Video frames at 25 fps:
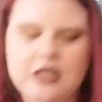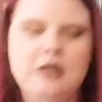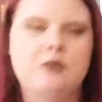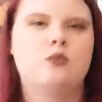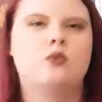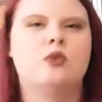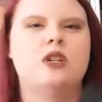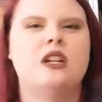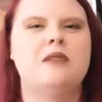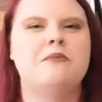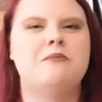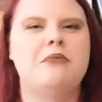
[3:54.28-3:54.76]

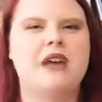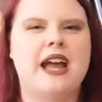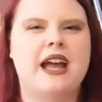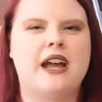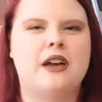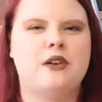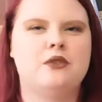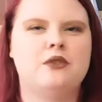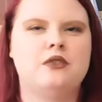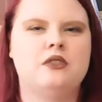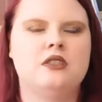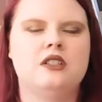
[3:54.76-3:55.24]

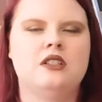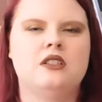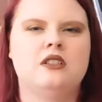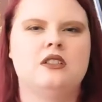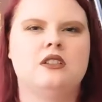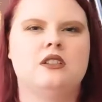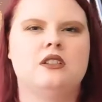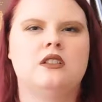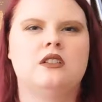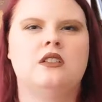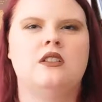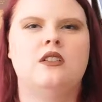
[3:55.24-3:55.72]
rebound
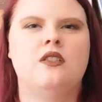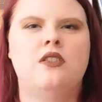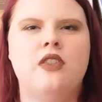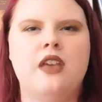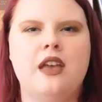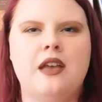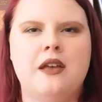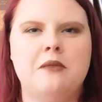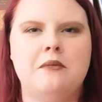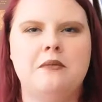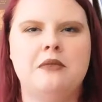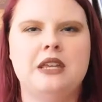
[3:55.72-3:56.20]

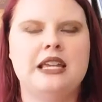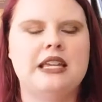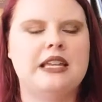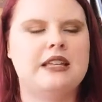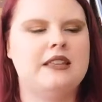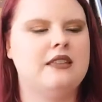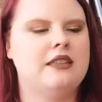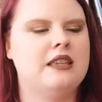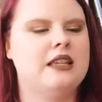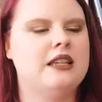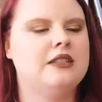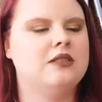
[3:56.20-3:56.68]
them
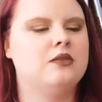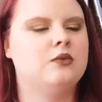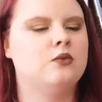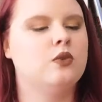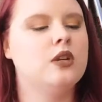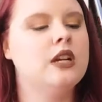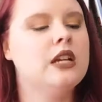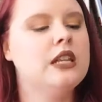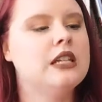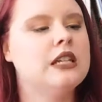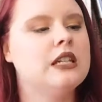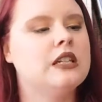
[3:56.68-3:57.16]
in these
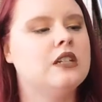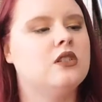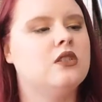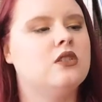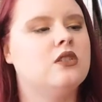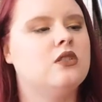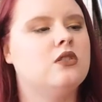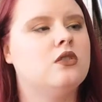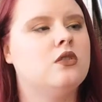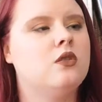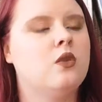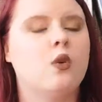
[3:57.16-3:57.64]
really
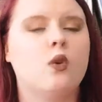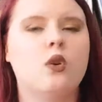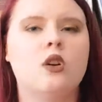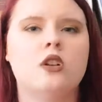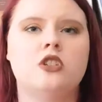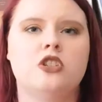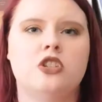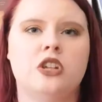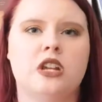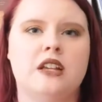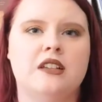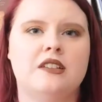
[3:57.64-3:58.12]

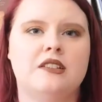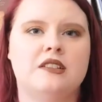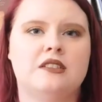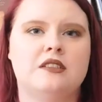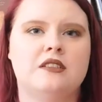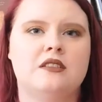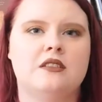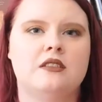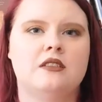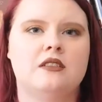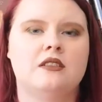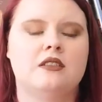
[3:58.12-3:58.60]

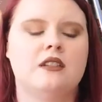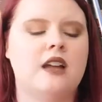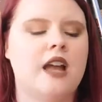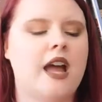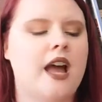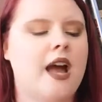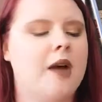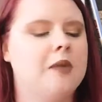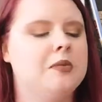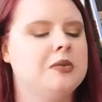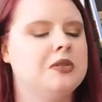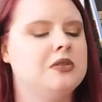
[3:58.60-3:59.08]
gorgeous,
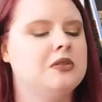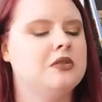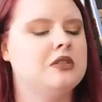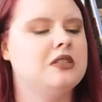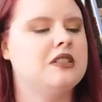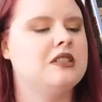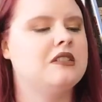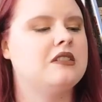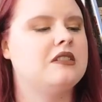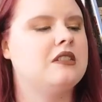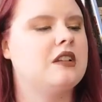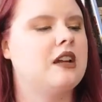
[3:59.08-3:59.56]
absolutely
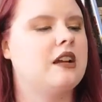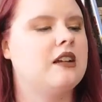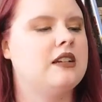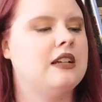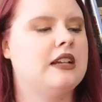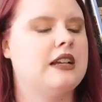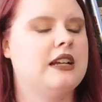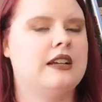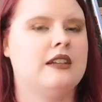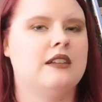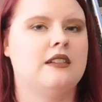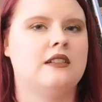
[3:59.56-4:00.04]

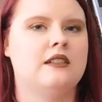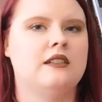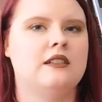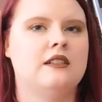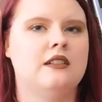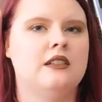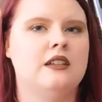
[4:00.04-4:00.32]
stunning